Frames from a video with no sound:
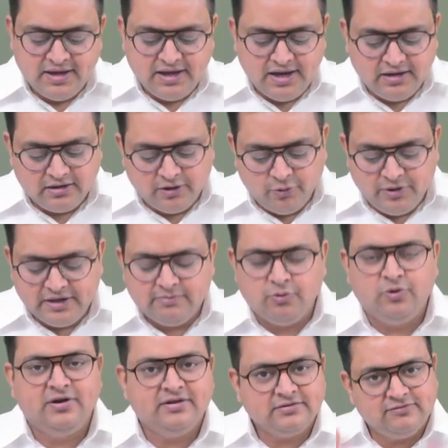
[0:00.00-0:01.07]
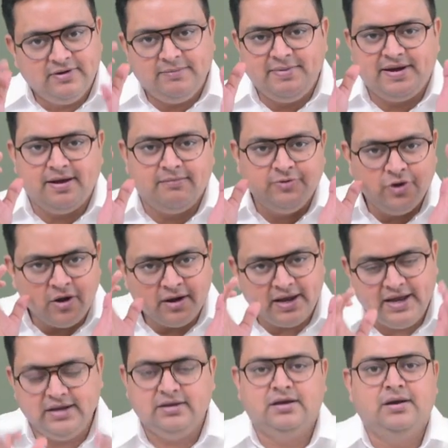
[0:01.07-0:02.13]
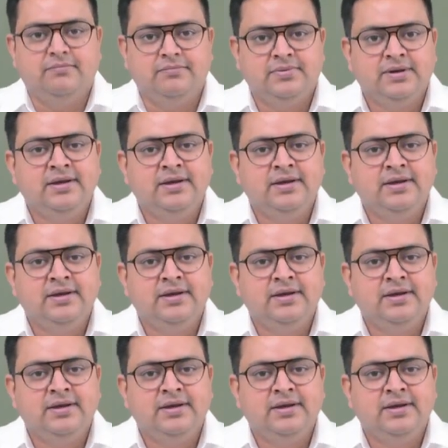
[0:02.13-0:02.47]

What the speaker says: including bonus, will become your income.